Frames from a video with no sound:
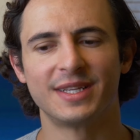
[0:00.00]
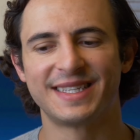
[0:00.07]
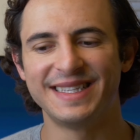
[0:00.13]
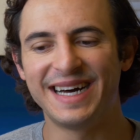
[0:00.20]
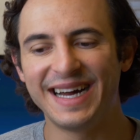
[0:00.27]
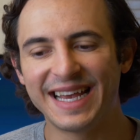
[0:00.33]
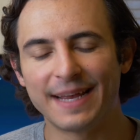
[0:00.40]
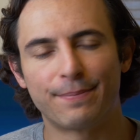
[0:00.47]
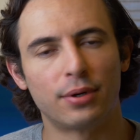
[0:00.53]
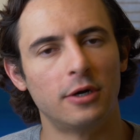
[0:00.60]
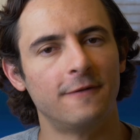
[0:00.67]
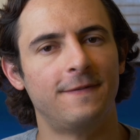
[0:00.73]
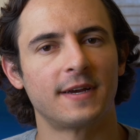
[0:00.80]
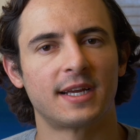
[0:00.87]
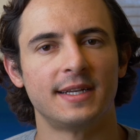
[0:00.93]
is not a
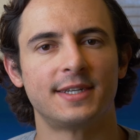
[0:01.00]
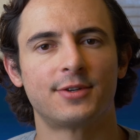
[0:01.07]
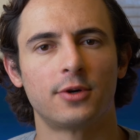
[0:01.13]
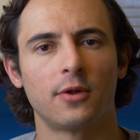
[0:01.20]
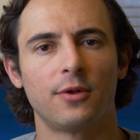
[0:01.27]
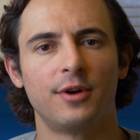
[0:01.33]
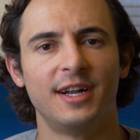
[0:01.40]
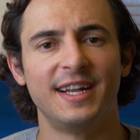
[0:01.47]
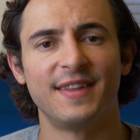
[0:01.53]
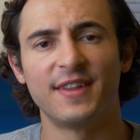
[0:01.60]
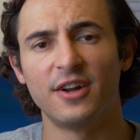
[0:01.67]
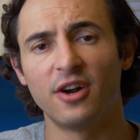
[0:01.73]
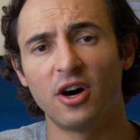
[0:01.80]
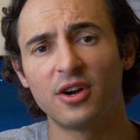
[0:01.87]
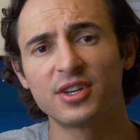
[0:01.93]
perfect controller and
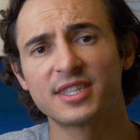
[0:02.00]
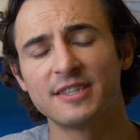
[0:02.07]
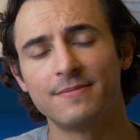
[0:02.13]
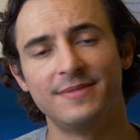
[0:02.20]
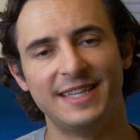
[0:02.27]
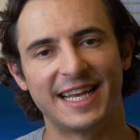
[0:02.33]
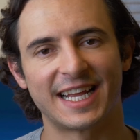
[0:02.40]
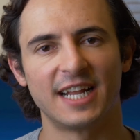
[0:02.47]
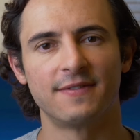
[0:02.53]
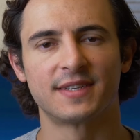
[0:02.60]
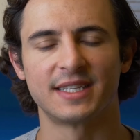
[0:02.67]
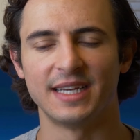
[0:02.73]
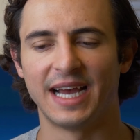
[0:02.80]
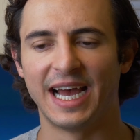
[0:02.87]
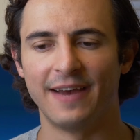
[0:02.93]
there are some
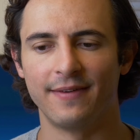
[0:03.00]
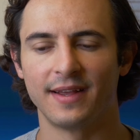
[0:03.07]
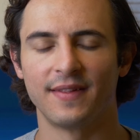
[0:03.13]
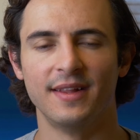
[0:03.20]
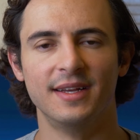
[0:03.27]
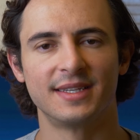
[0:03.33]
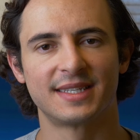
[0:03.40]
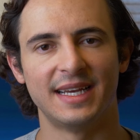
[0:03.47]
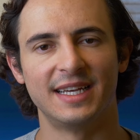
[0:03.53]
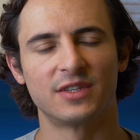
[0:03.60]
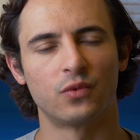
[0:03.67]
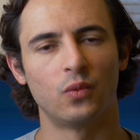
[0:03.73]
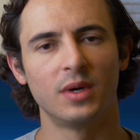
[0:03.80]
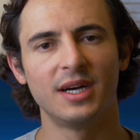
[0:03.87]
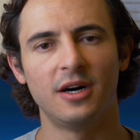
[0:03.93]
negatives to having this
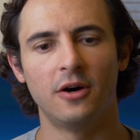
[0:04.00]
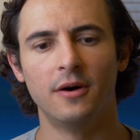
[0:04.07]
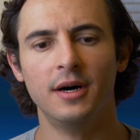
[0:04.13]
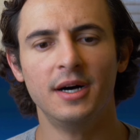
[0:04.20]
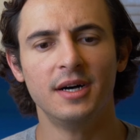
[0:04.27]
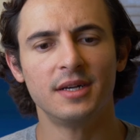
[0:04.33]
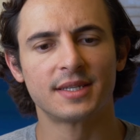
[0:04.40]
as well.